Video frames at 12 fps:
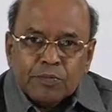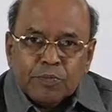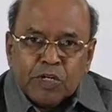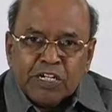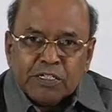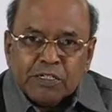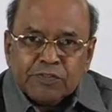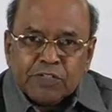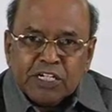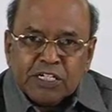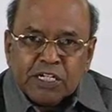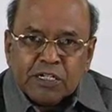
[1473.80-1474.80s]
Point of
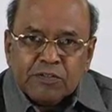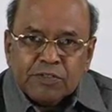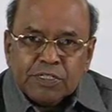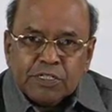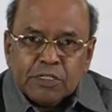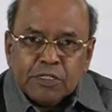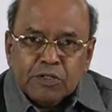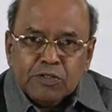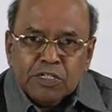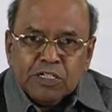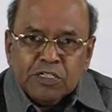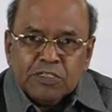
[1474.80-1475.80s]
contact with the
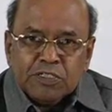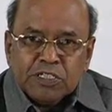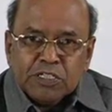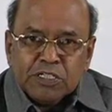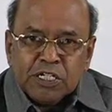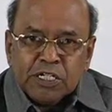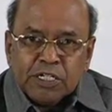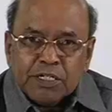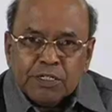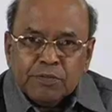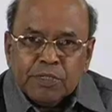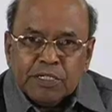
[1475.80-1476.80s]
ground is
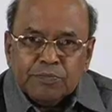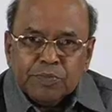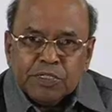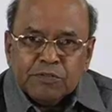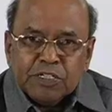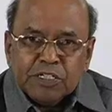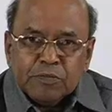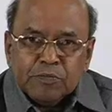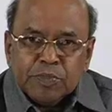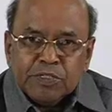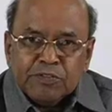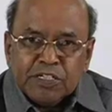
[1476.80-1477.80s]
indicated by P1,
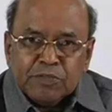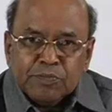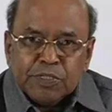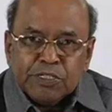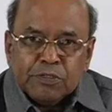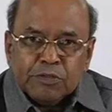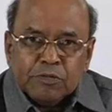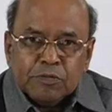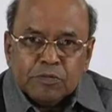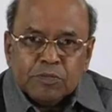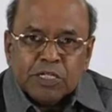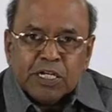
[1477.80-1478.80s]
P2
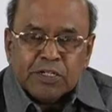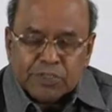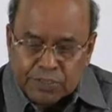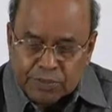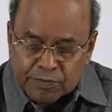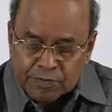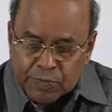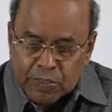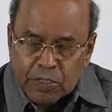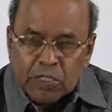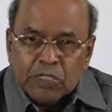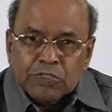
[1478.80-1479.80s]
dash.
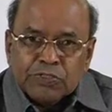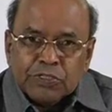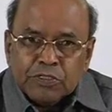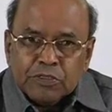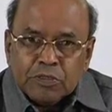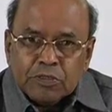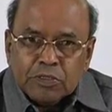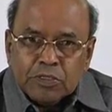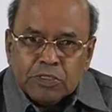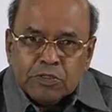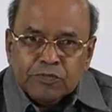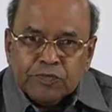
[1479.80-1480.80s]
So
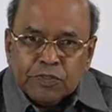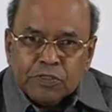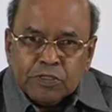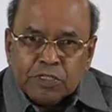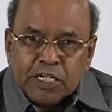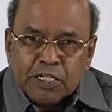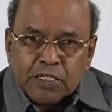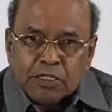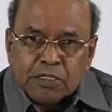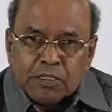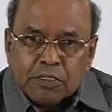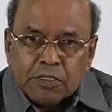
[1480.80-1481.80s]
if you look at
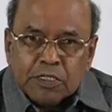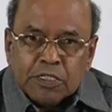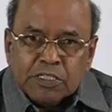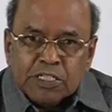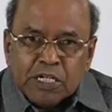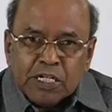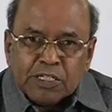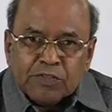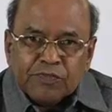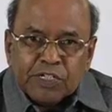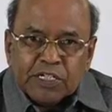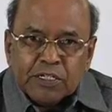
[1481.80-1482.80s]
the
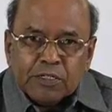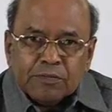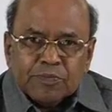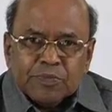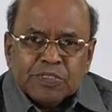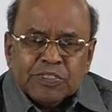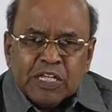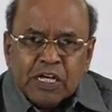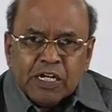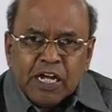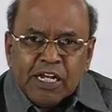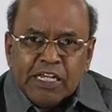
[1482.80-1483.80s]
other figure, they
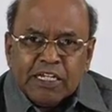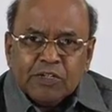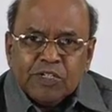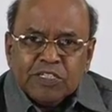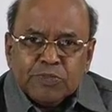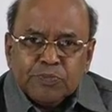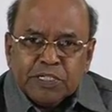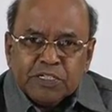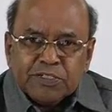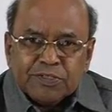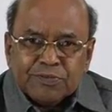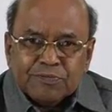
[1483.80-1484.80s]
are unequal
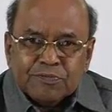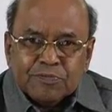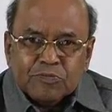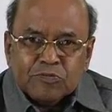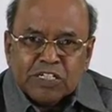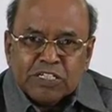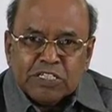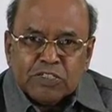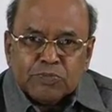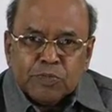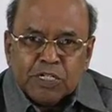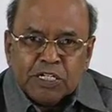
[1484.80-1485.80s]
spheres. One is
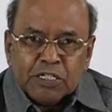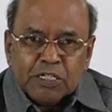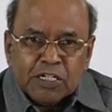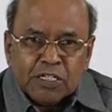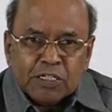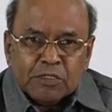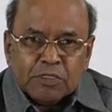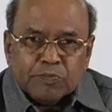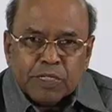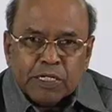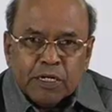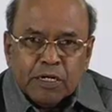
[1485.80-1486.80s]
smaller, another is
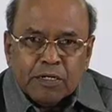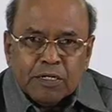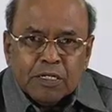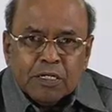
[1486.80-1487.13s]
bigger.